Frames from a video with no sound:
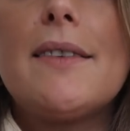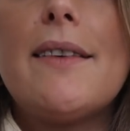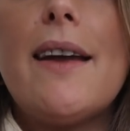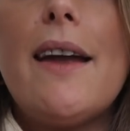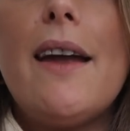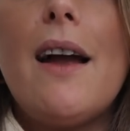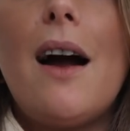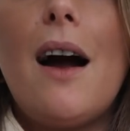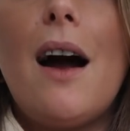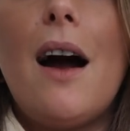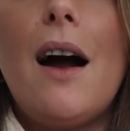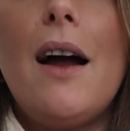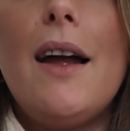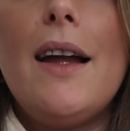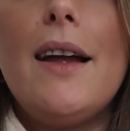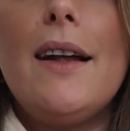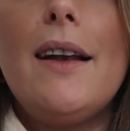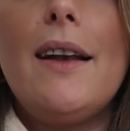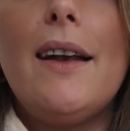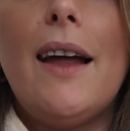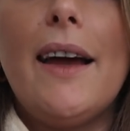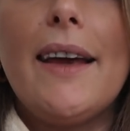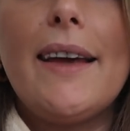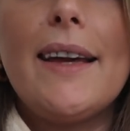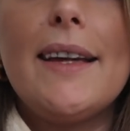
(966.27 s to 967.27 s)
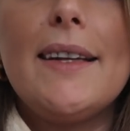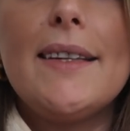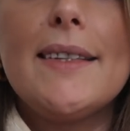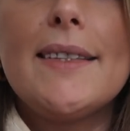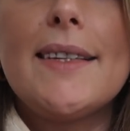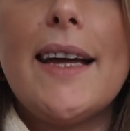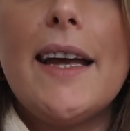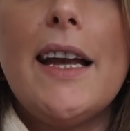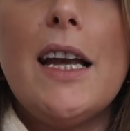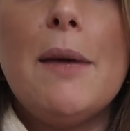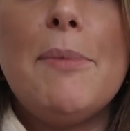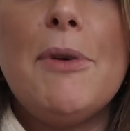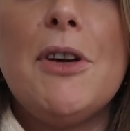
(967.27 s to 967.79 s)
They are, like,
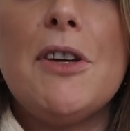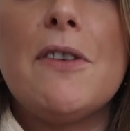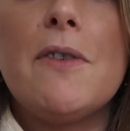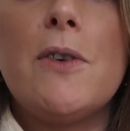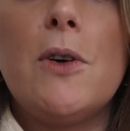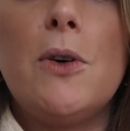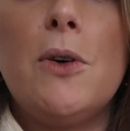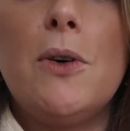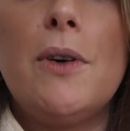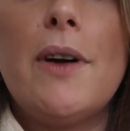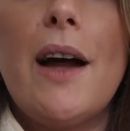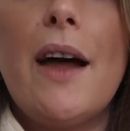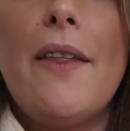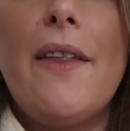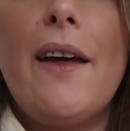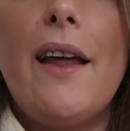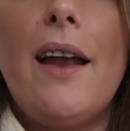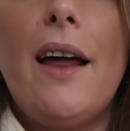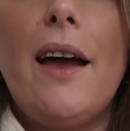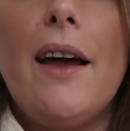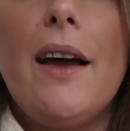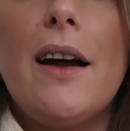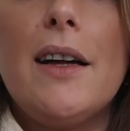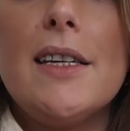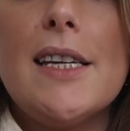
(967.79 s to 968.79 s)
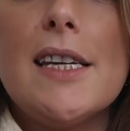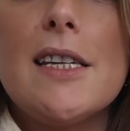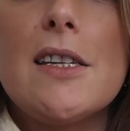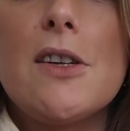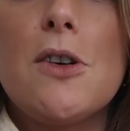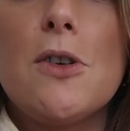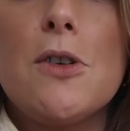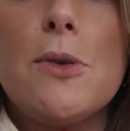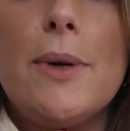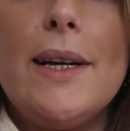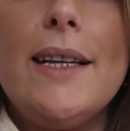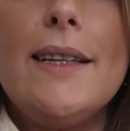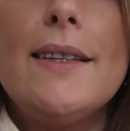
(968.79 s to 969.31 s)
insanely beautiful, and they're, like,
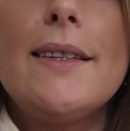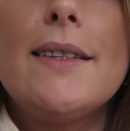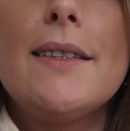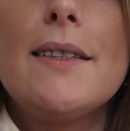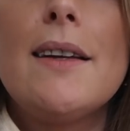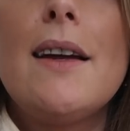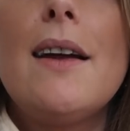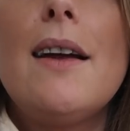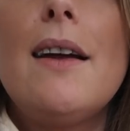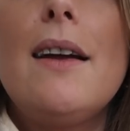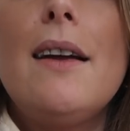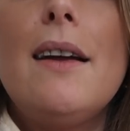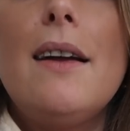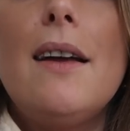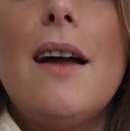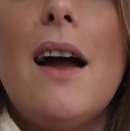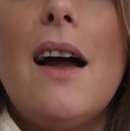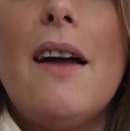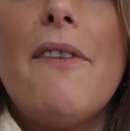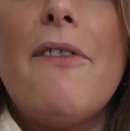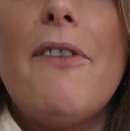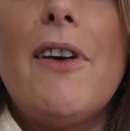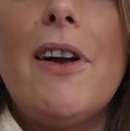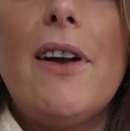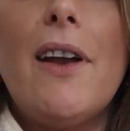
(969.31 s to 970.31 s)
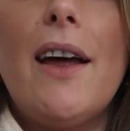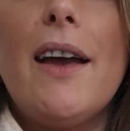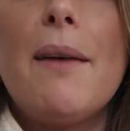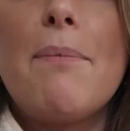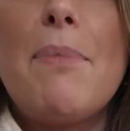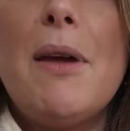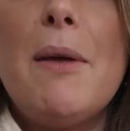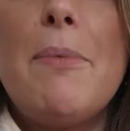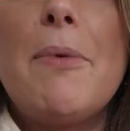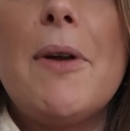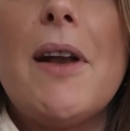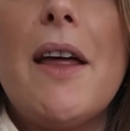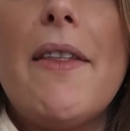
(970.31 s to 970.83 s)
identical twins. I feel like
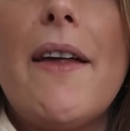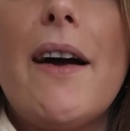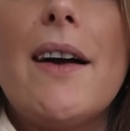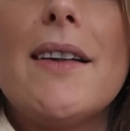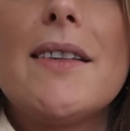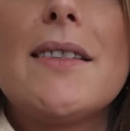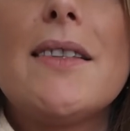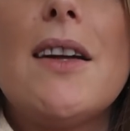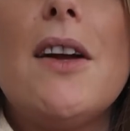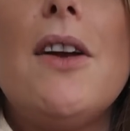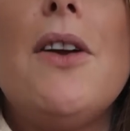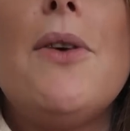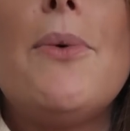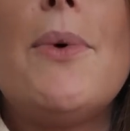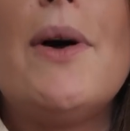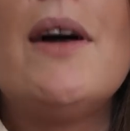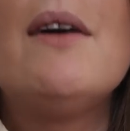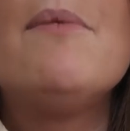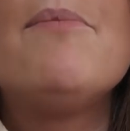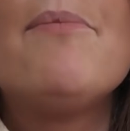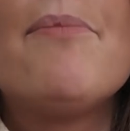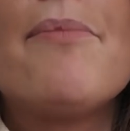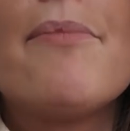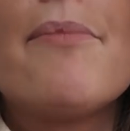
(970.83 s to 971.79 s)
people like that are so